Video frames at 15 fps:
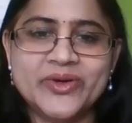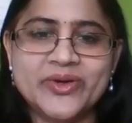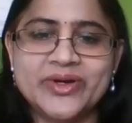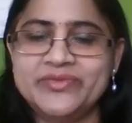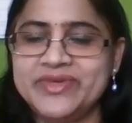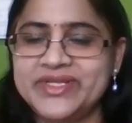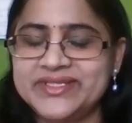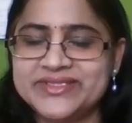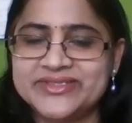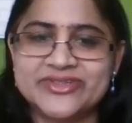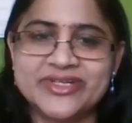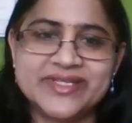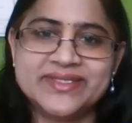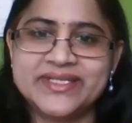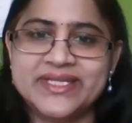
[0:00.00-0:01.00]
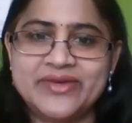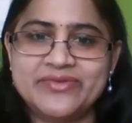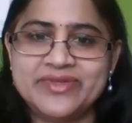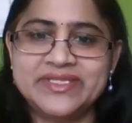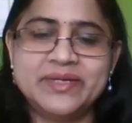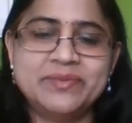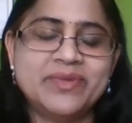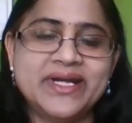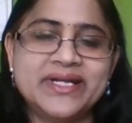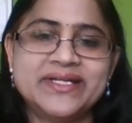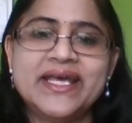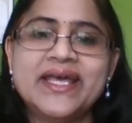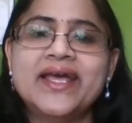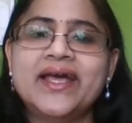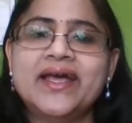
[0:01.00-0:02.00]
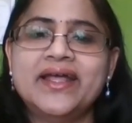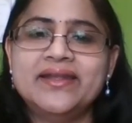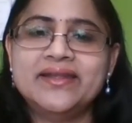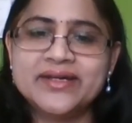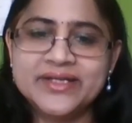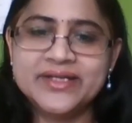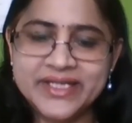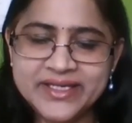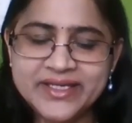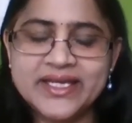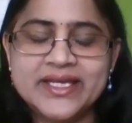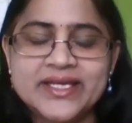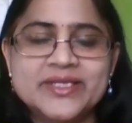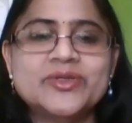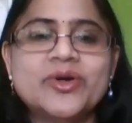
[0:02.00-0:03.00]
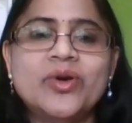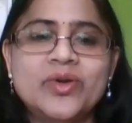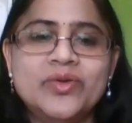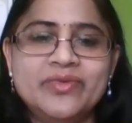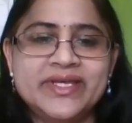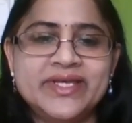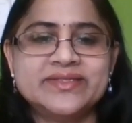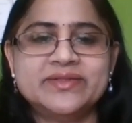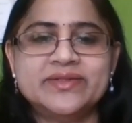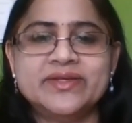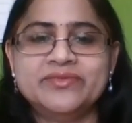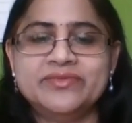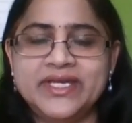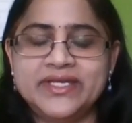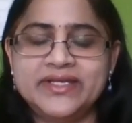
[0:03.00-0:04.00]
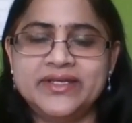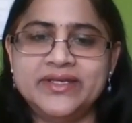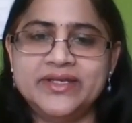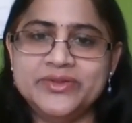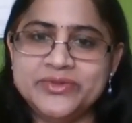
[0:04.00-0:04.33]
on with stress and everything, but learning is always very